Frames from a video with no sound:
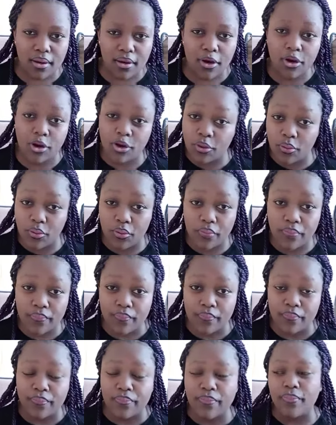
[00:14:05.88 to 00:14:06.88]
No,
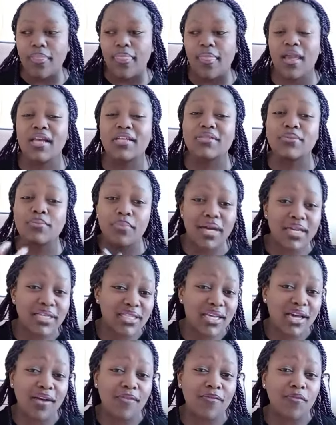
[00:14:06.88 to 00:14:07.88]
it
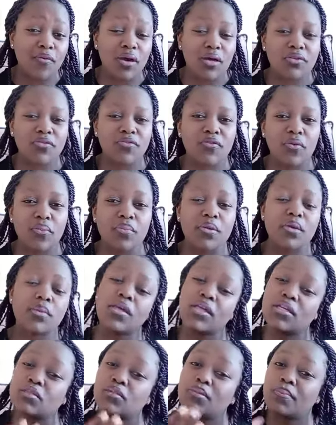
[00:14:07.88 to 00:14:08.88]
might have worked for me,
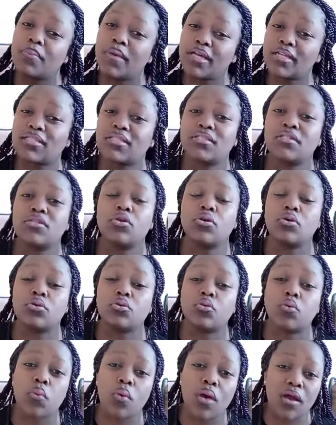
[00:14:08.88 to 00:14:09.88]
it might
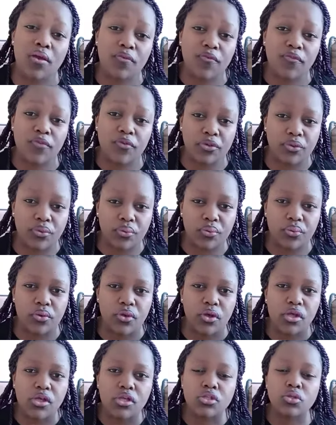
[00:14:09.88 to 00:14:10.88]
not work for you.
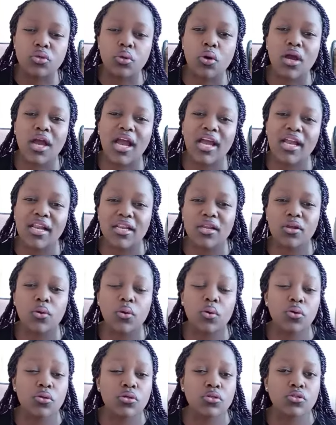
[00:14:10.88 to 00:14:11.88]
So kindly
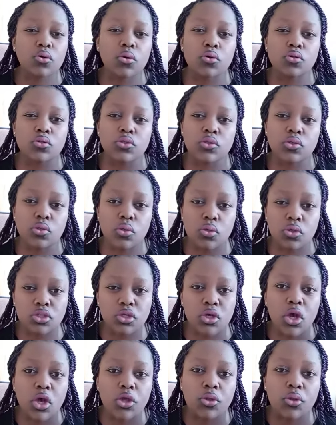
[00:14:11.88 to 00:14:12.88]
always consult
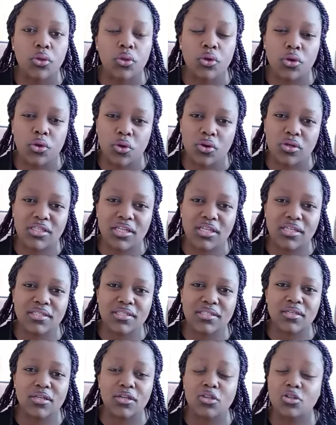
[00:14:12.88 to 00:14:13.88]
your
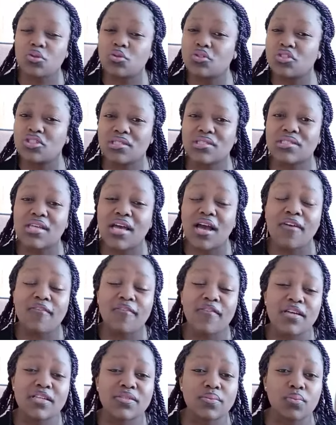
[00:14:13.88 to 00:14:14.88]
doctors to just have
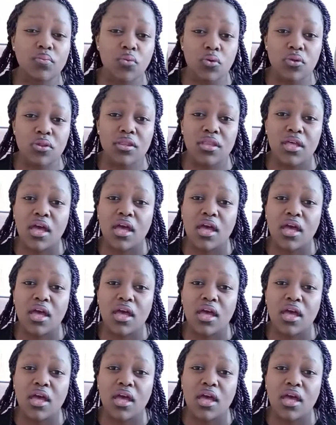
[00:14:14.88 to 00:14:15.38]
a smooth